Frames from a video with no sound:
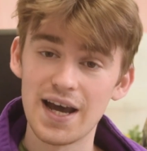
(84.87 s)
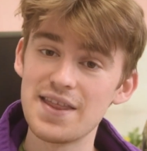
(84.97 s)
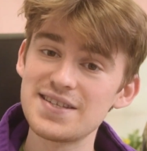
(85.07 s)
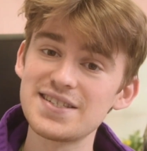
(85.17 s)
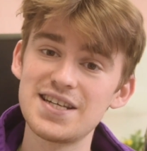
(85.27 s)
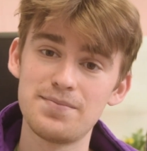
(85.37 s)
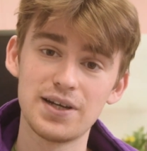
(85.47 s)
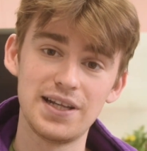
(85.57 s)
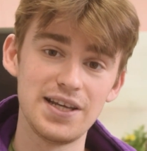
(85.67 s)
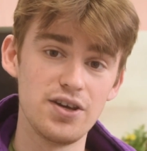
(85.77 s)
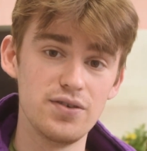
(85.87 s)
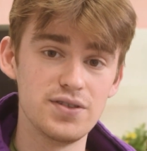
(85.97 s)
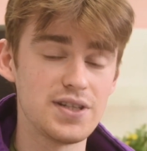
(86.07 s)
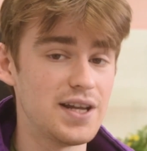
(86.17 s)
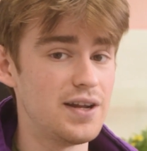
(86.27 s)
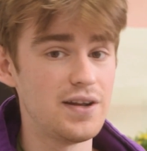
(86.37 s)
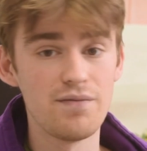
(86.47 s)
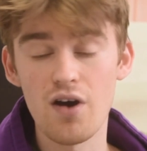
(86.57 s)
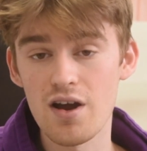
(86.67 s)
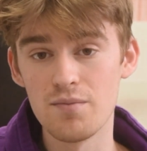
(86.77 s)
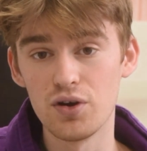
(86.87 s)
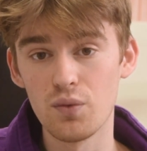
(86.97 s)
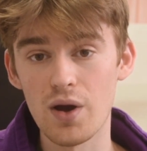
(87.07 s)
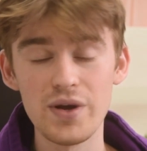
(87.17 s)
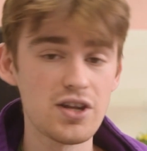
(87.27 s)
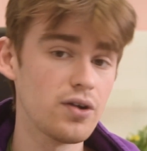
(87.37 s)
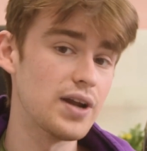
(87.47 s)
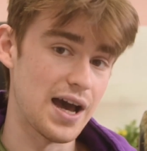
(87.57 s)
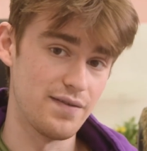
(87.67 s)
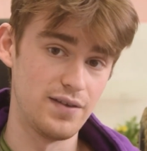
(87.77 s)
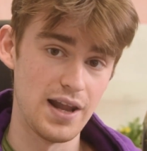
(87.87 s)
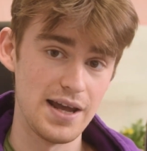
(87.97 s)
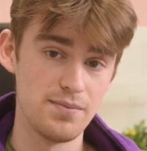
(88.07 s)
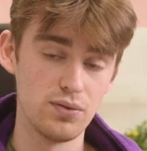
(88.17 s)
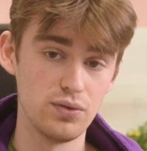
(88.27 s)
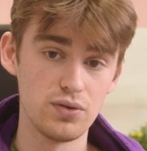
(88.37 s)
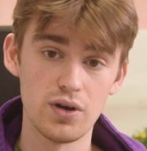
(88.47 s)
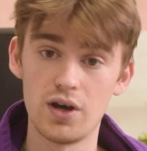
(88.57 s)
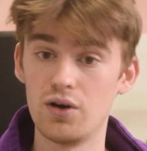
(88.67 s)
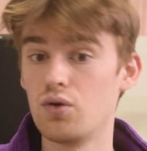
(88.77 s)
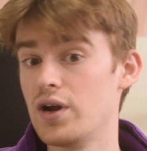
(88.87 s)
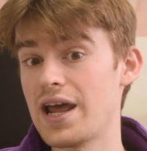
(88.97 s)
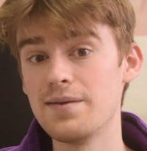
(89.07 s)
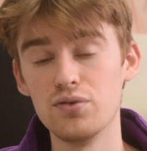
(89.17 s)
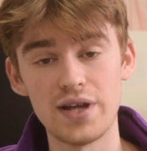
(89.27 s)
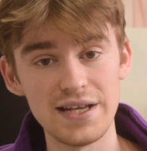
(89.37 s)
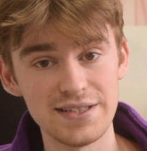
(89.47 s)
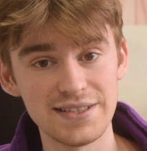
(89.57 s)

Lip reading: and this is typically used in an environment where we don't have a labeled or a labeled data